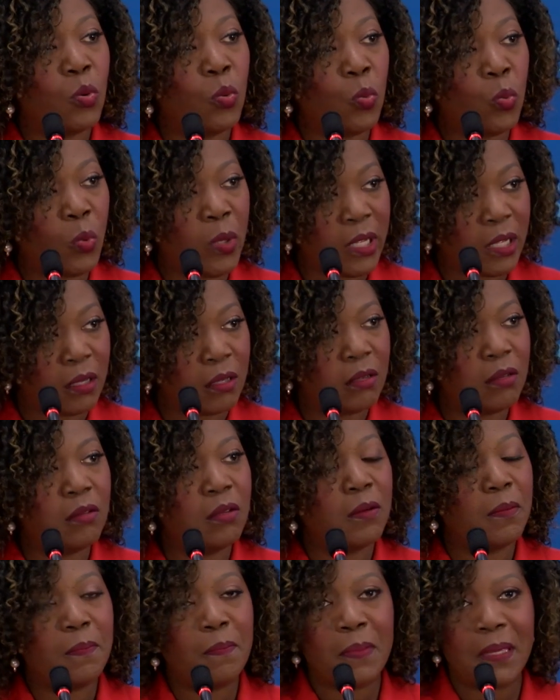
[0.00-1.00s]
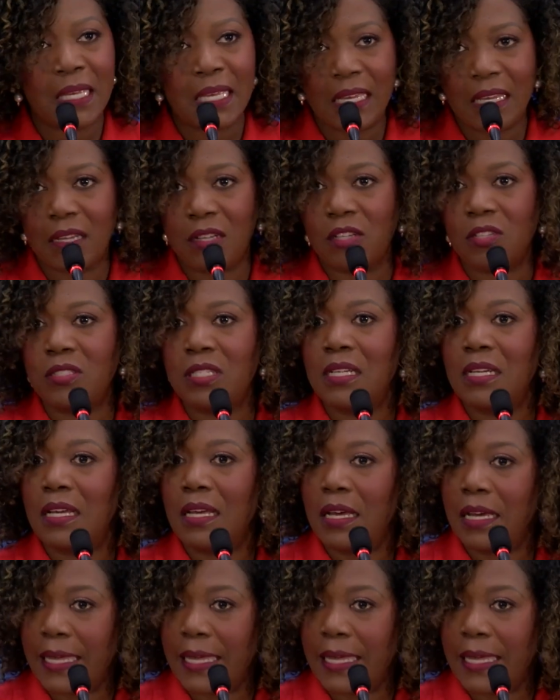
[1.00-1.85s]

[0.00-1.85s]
will be held